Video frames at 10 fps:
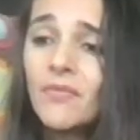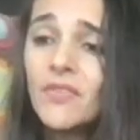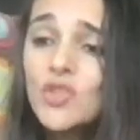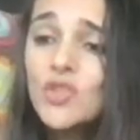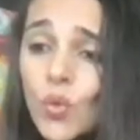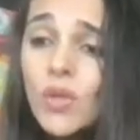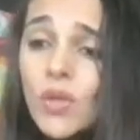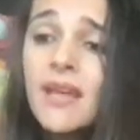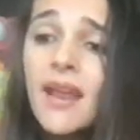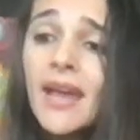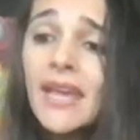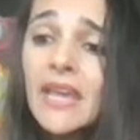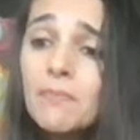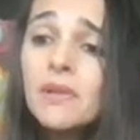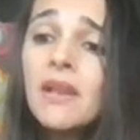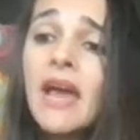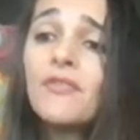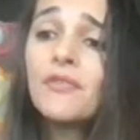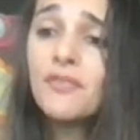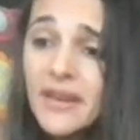The schools that are able
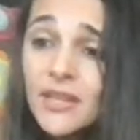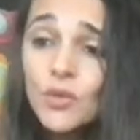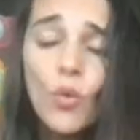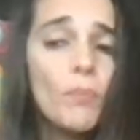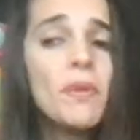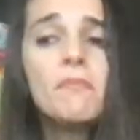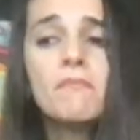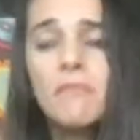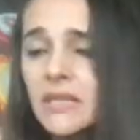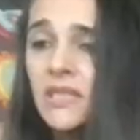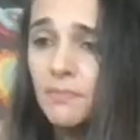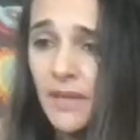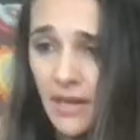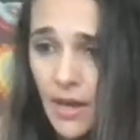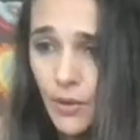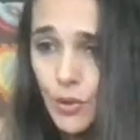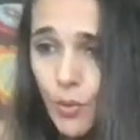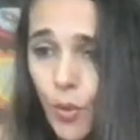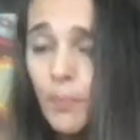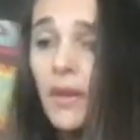and ready to open must be allowed
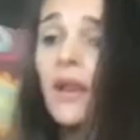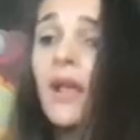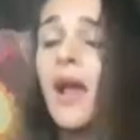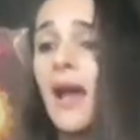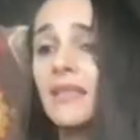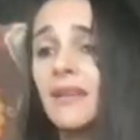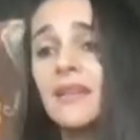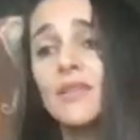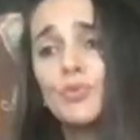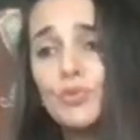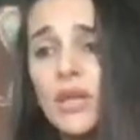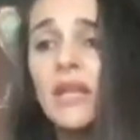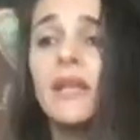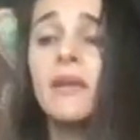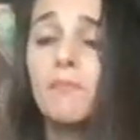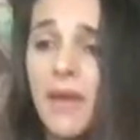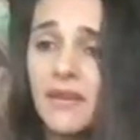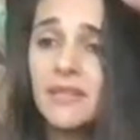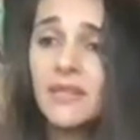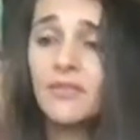to open. I think it's really
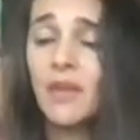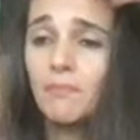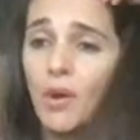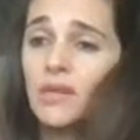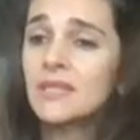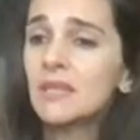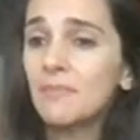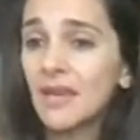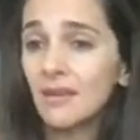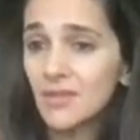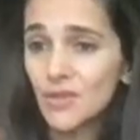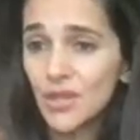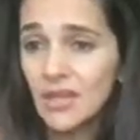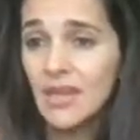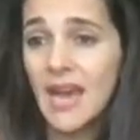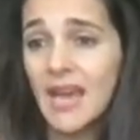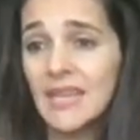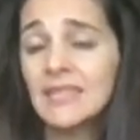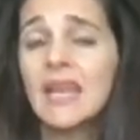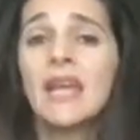imperative that policymakers
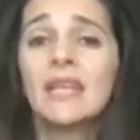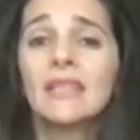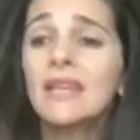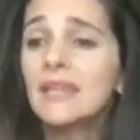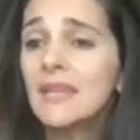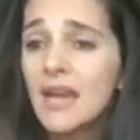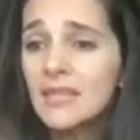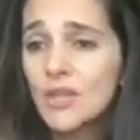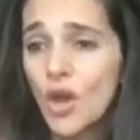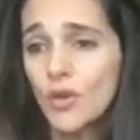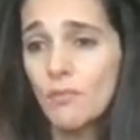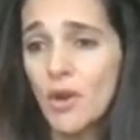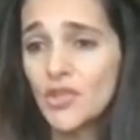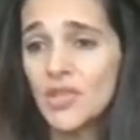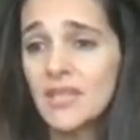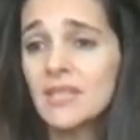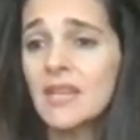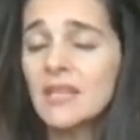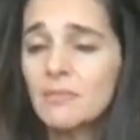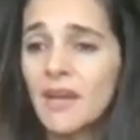realize that India is not homogeneous.
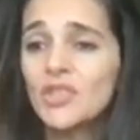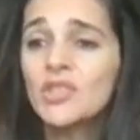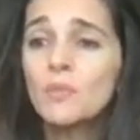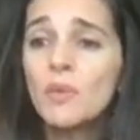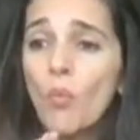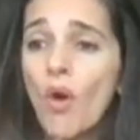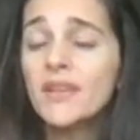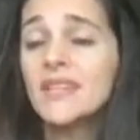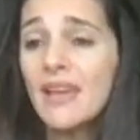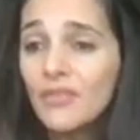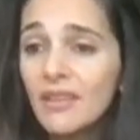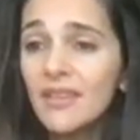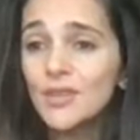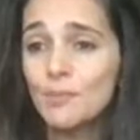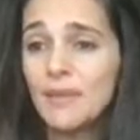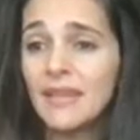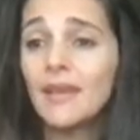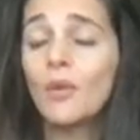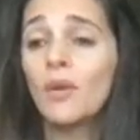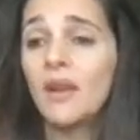And as much as we want everything to be
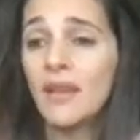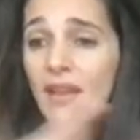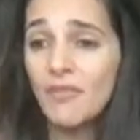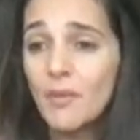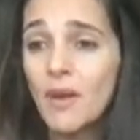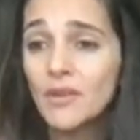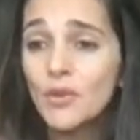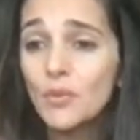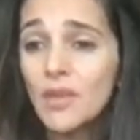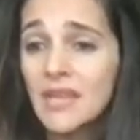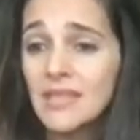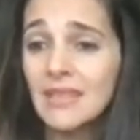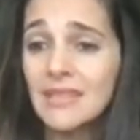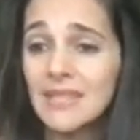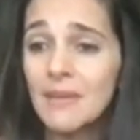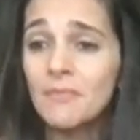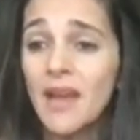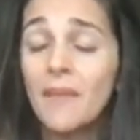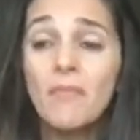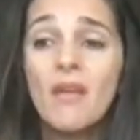equal and everyone to do things at the same
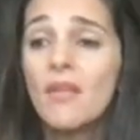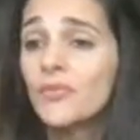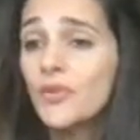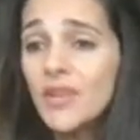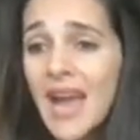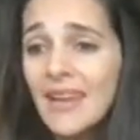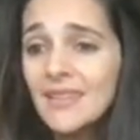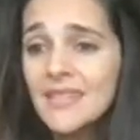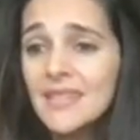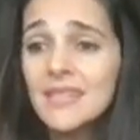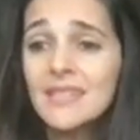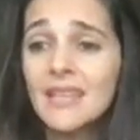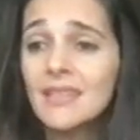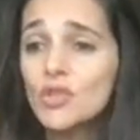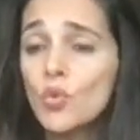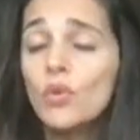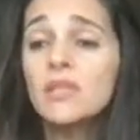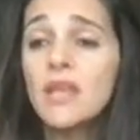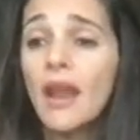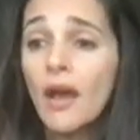time, the reality is that the schools
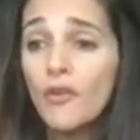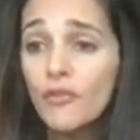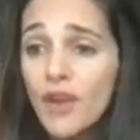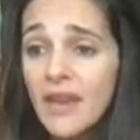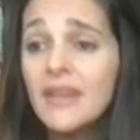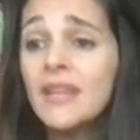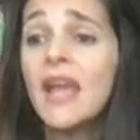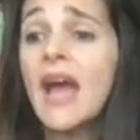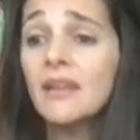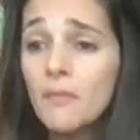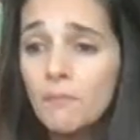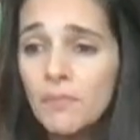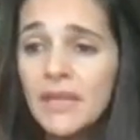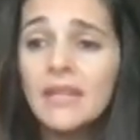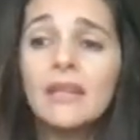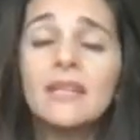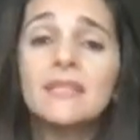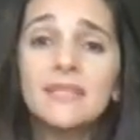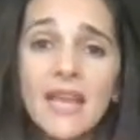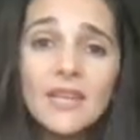that are ready and
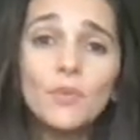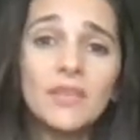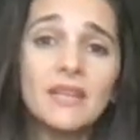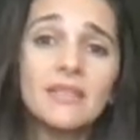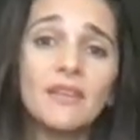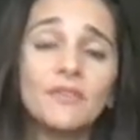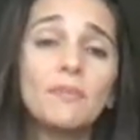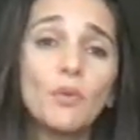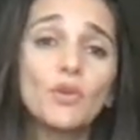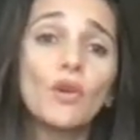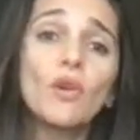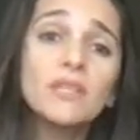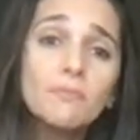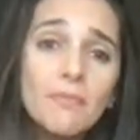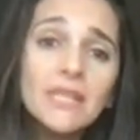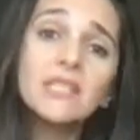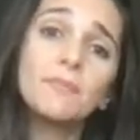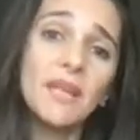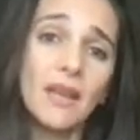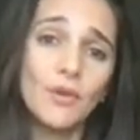completely set with their safety protocols must
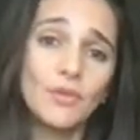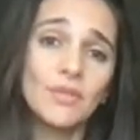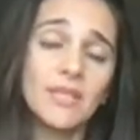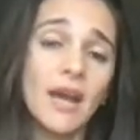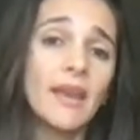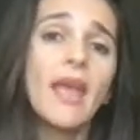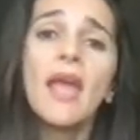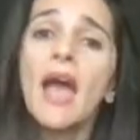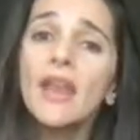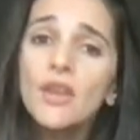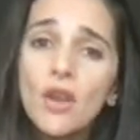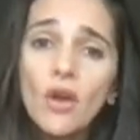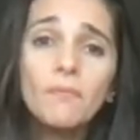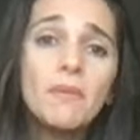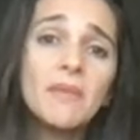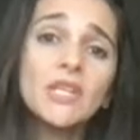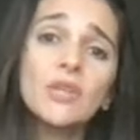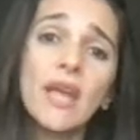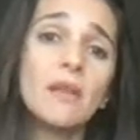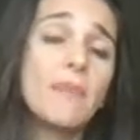be allowed to start and not be made to
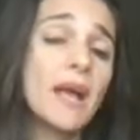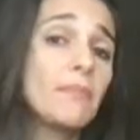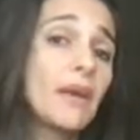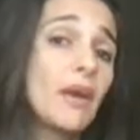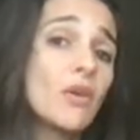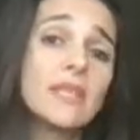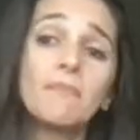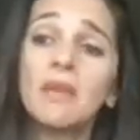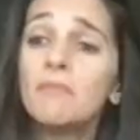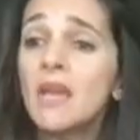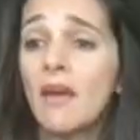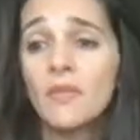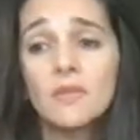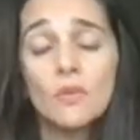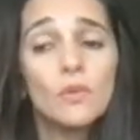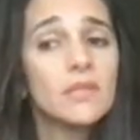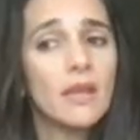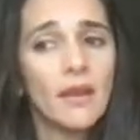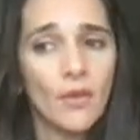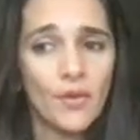held back because there may be other schools that
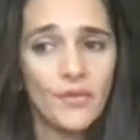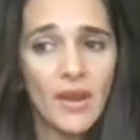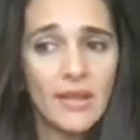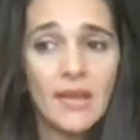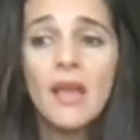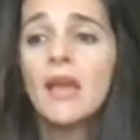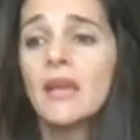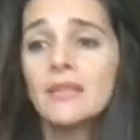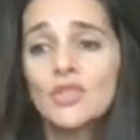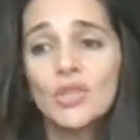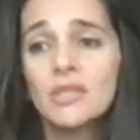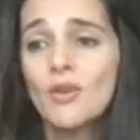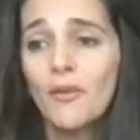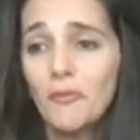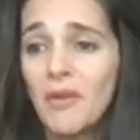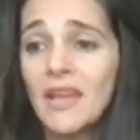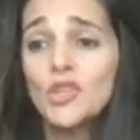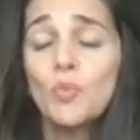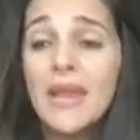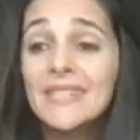are not ready. It's just not fair.
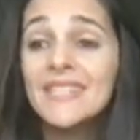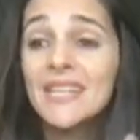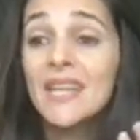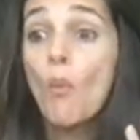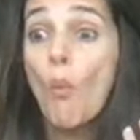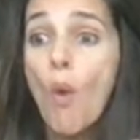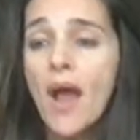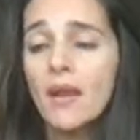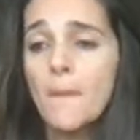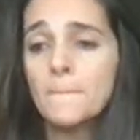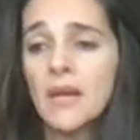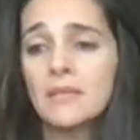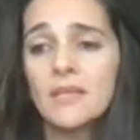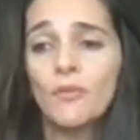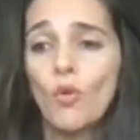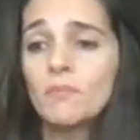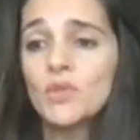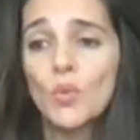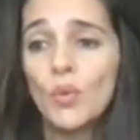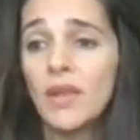21 months of
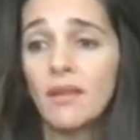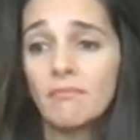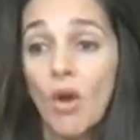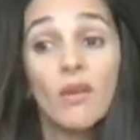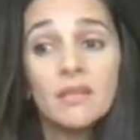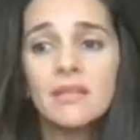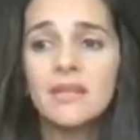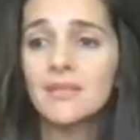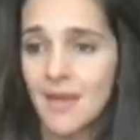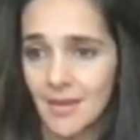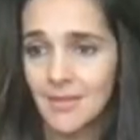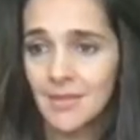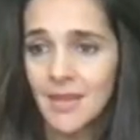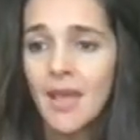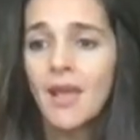homeschooling honestly is nuts.